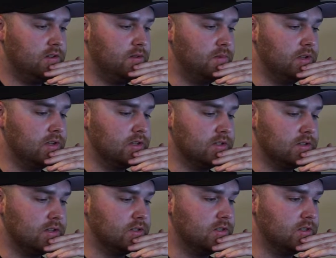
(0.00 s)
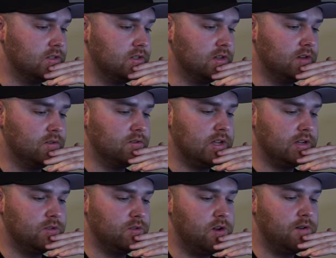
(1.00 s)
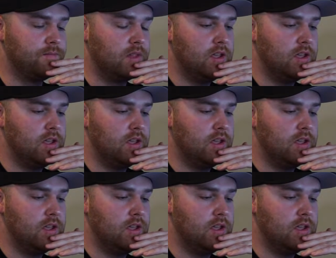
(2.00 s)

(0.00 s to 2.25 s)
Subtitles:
because that's just going to take too long.